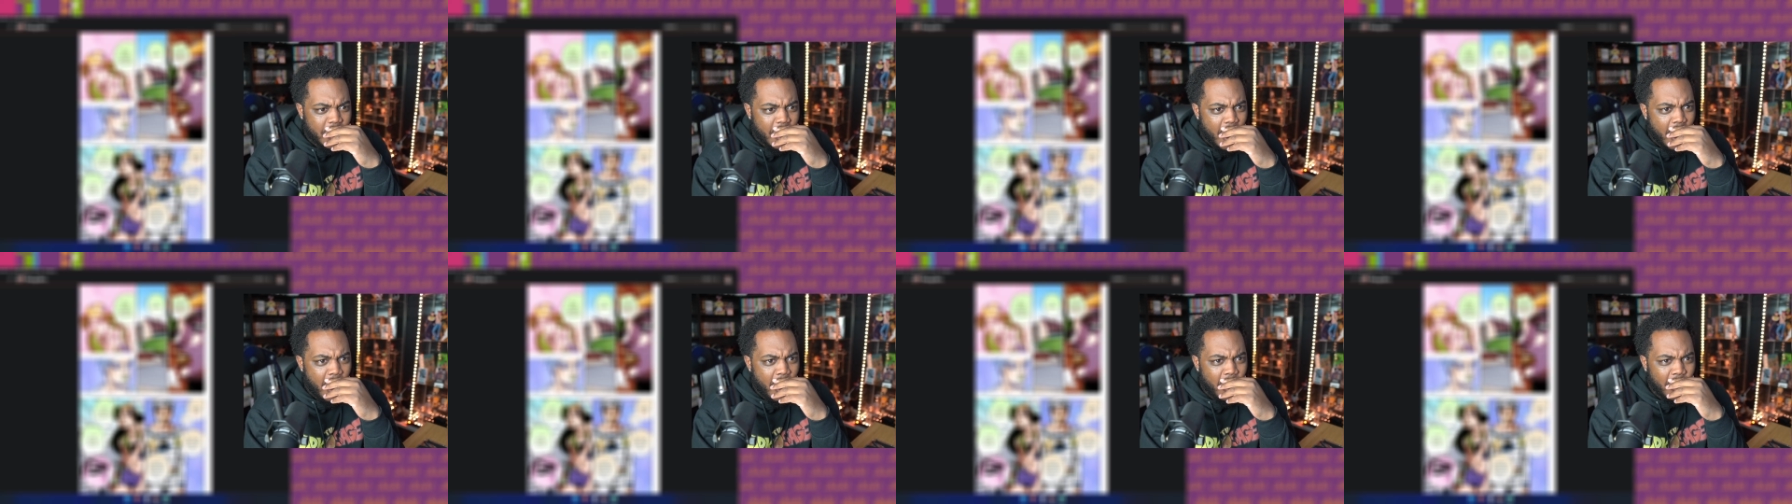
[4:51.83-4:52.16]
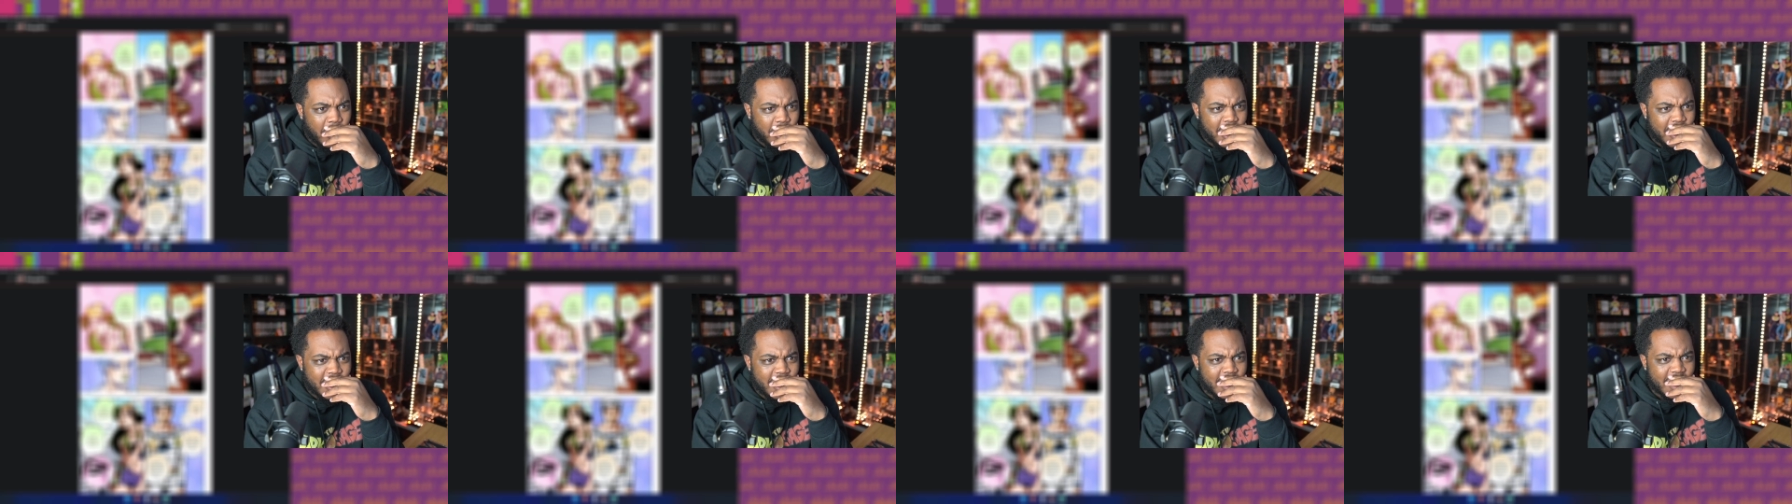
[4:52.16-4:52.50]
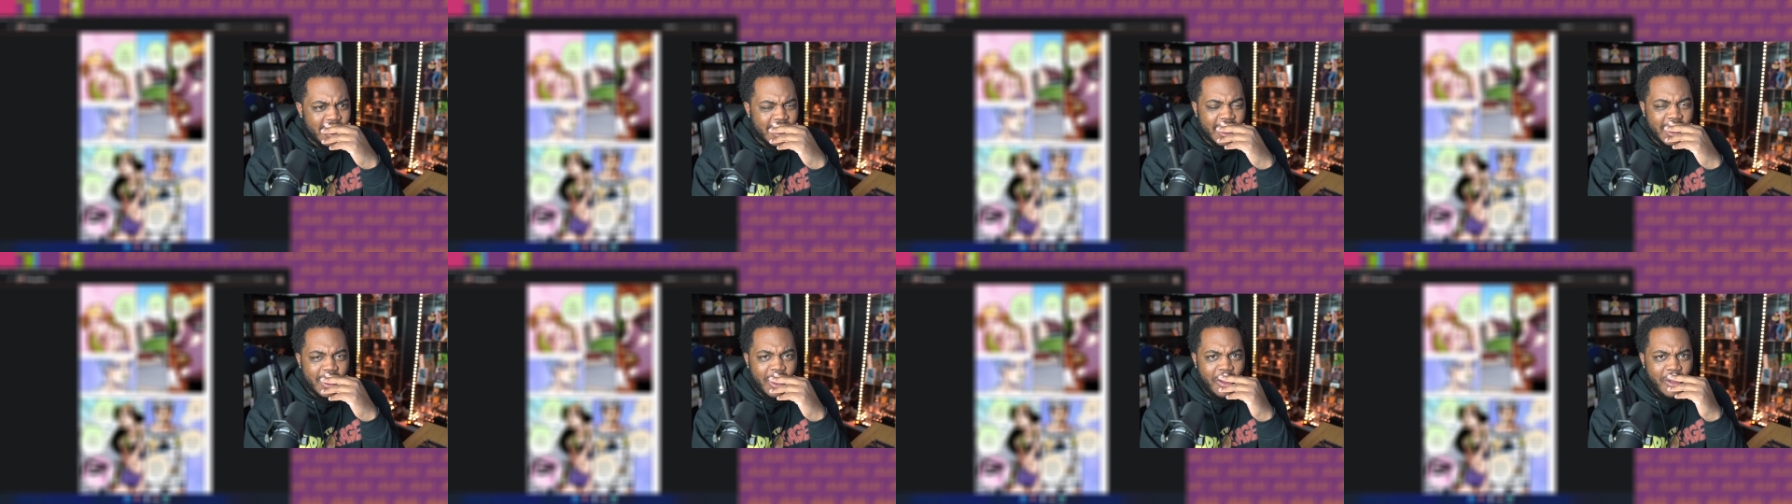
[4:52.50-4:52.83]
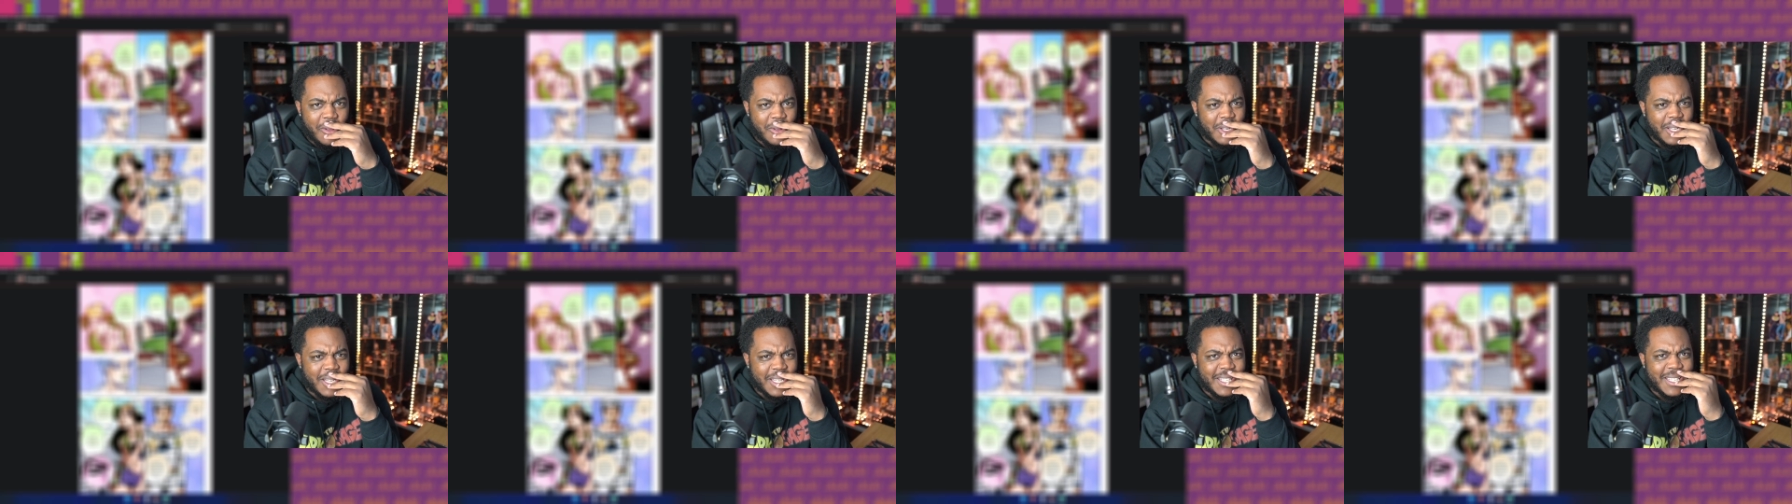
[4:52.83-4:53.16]
Oh, this is
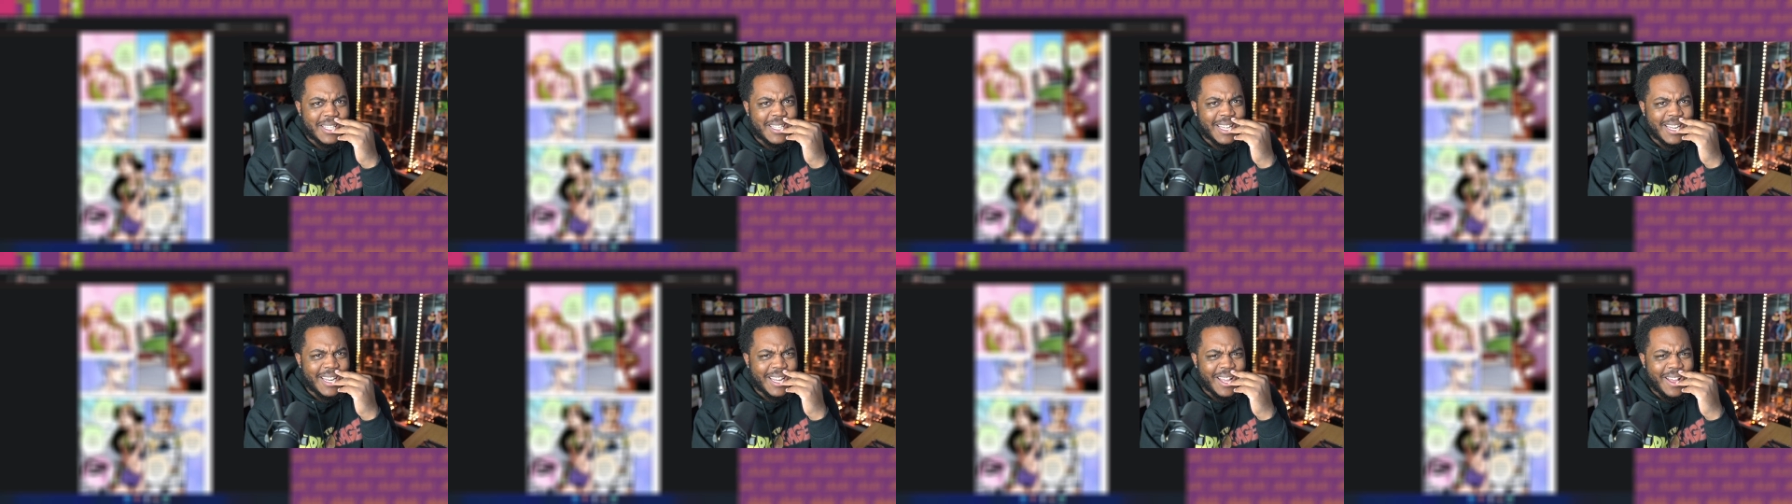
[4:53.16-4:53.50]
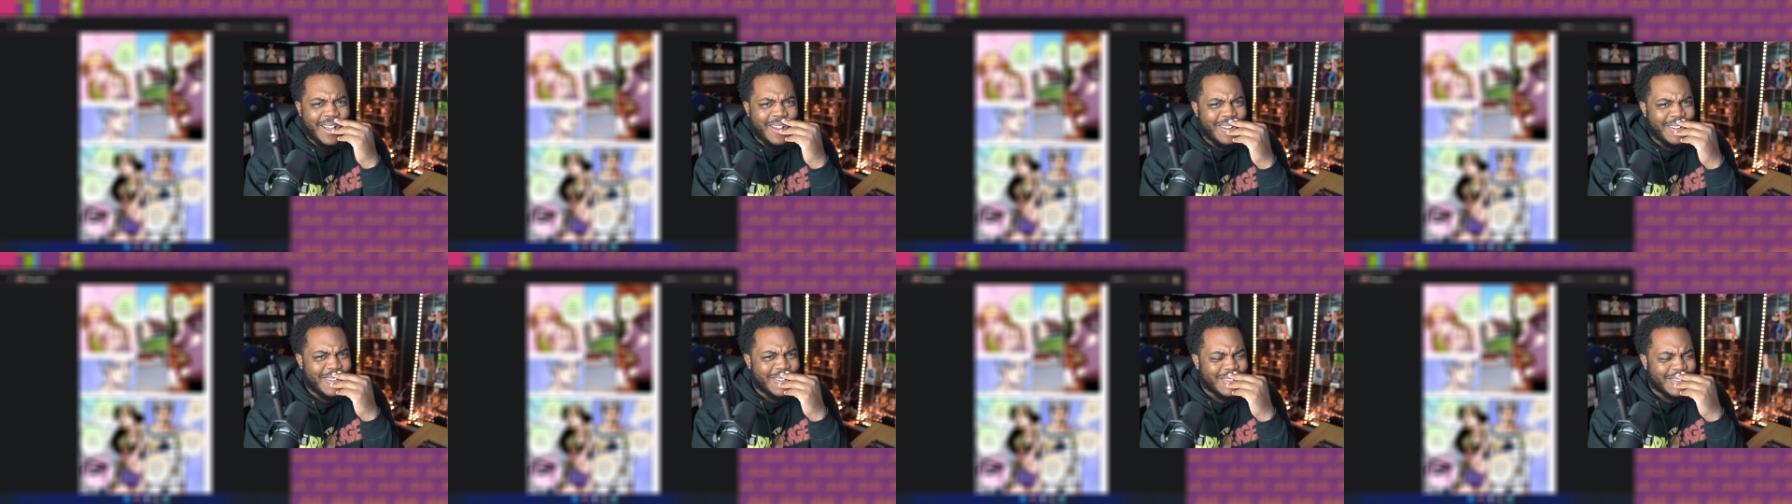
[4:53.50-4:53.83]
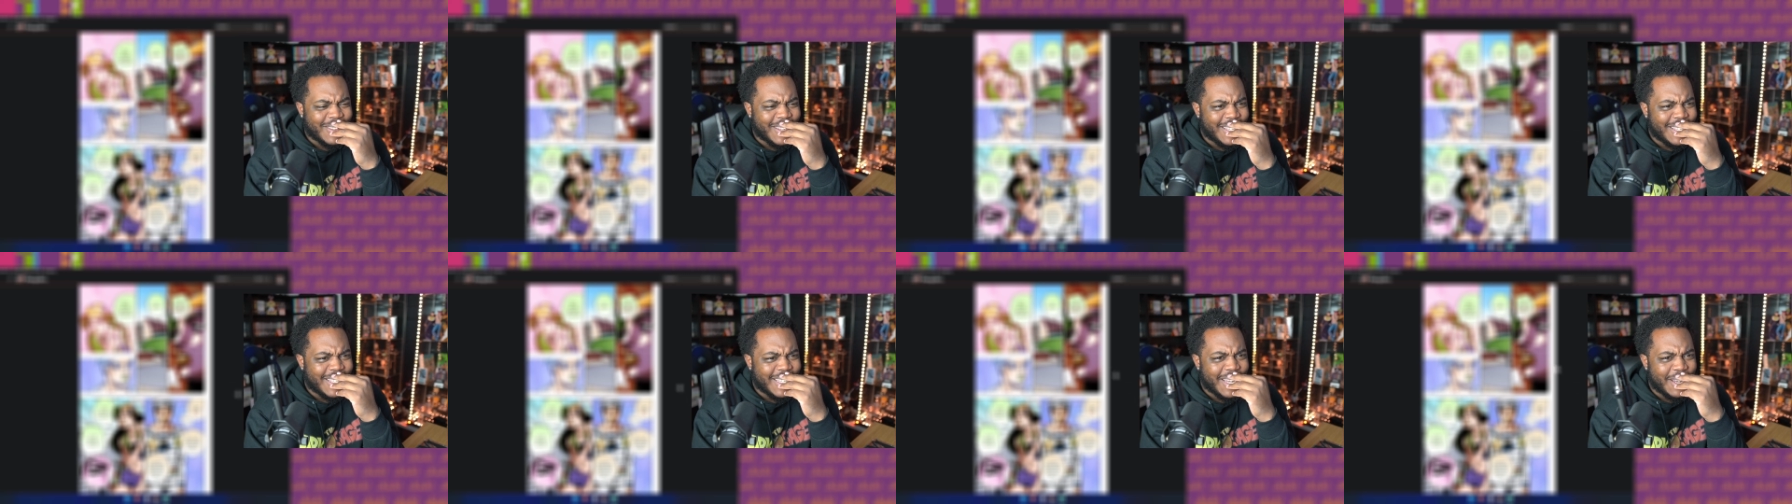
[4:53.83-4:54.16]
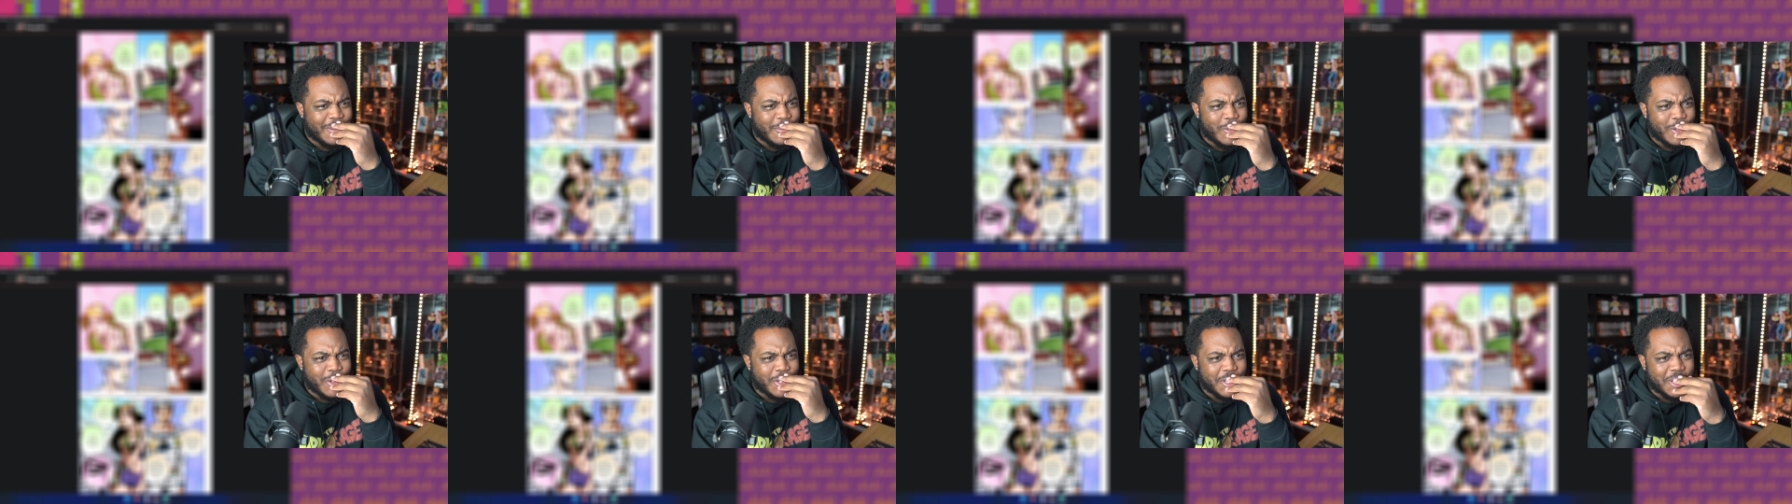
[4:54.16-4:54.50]
oh, this is getting oh, this is getting
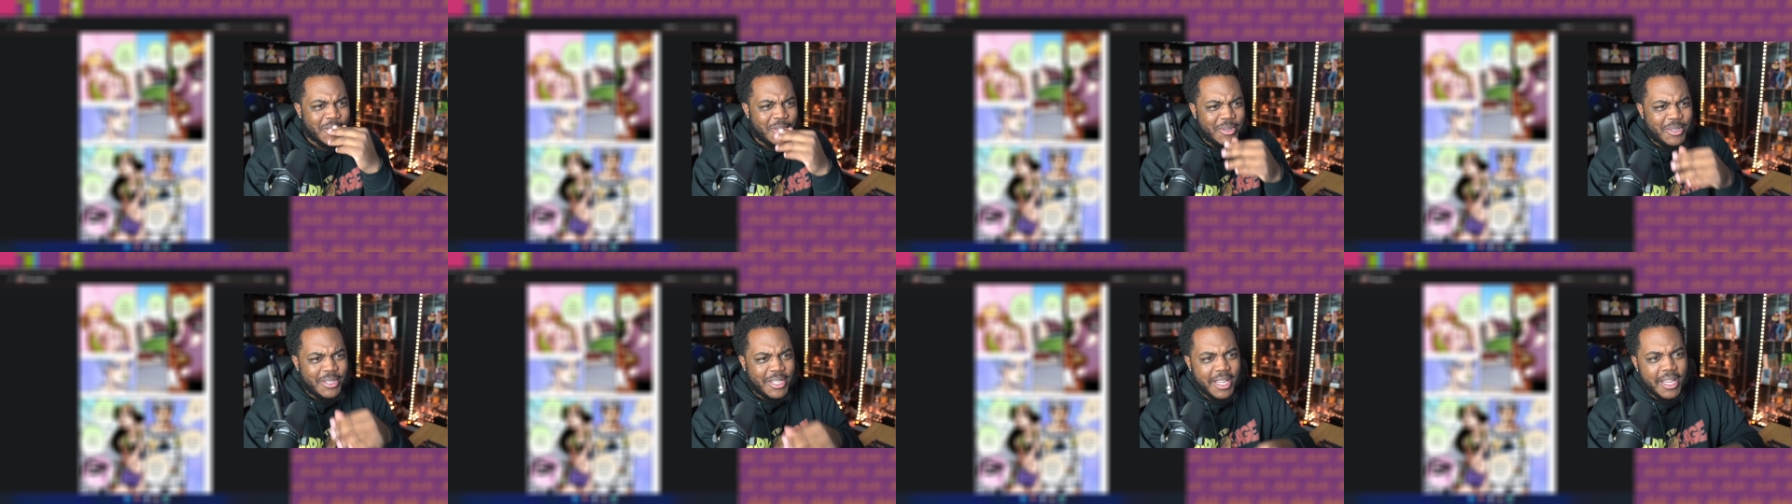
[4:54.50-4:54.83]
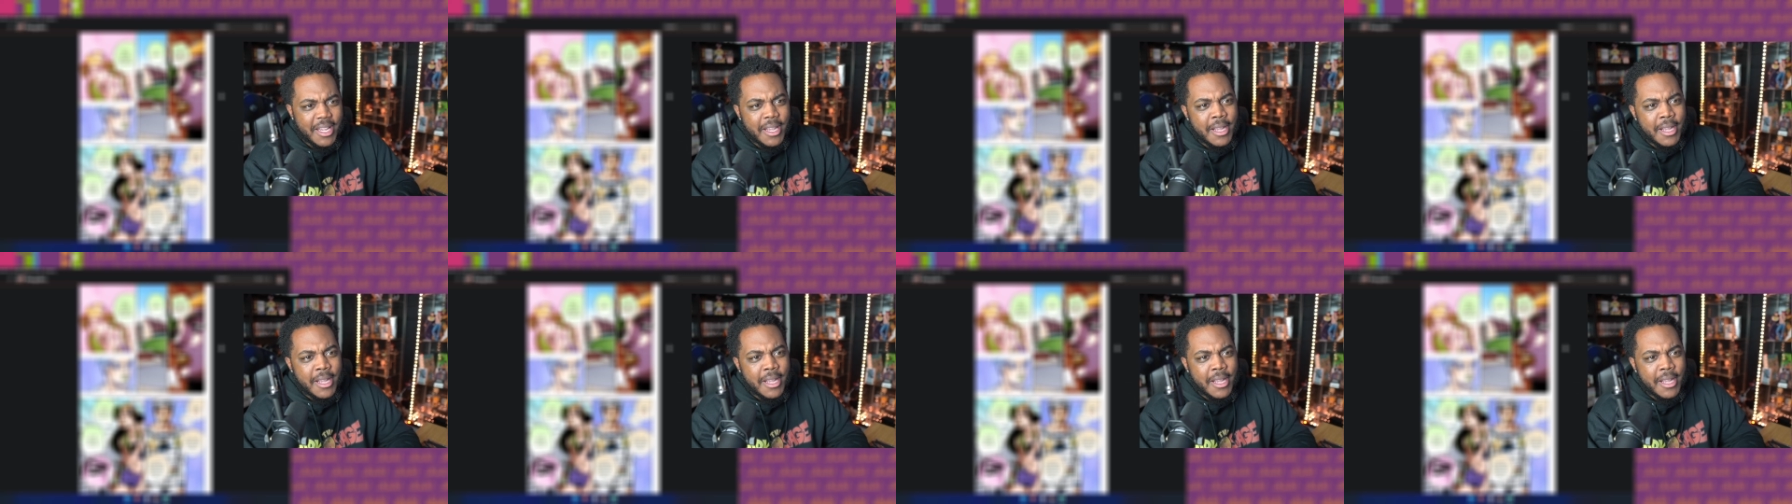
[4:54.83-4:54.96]
more juicy.